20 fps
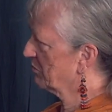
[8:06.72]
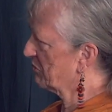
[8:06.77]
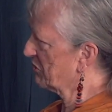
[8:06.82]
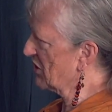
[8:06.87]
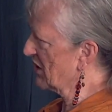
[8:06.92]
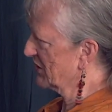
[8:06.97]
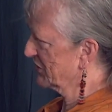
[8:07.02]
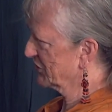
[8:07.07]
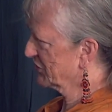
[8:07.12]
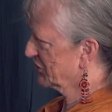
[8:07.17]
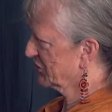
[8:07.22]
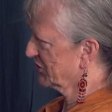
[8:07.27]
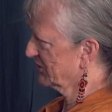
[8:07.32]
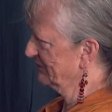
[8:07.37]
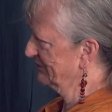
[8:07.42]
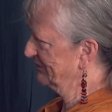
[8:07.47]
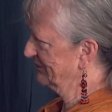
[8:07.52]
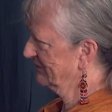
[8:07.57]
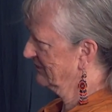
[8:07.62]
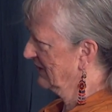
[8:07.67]
brunch.
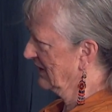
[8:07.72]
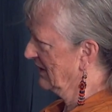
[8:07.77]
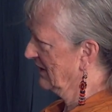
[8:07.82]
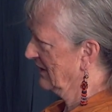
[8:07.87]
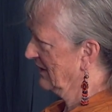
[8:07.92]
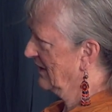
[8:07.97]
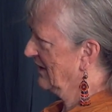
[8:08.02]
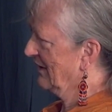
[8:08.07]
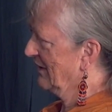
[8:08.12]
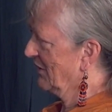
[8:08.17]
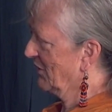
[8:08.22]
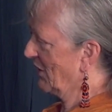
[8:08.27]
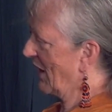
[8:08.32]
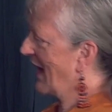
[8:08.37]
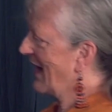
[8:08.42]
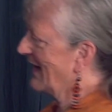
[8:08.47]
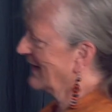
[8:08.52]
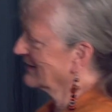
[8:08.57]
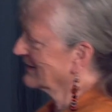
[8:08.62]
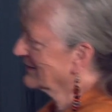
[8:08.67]
Right.
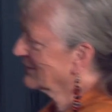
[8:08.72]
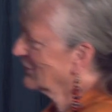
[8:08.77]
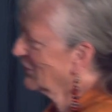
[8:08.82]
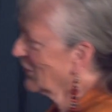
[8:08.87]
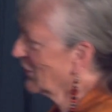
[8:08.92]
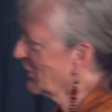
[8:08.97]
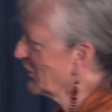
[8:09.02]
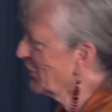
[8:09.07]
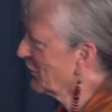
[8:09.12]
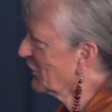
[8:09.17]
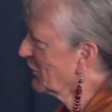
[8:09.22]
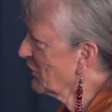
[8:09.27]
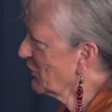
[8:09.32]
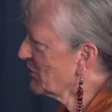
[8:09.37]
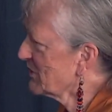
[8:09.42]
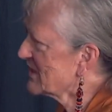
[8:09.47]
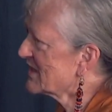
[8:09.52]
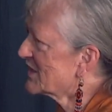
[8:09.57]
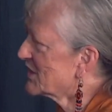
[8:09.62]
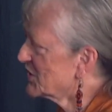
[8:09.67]
And, you know, you can
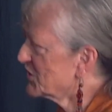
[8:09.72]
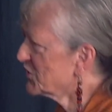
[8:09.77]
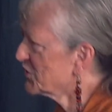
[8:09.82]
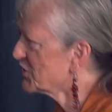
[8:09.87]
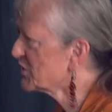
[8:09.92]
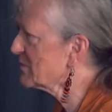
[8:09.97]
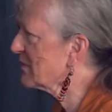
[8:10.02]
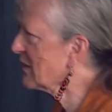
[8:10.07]
always seduce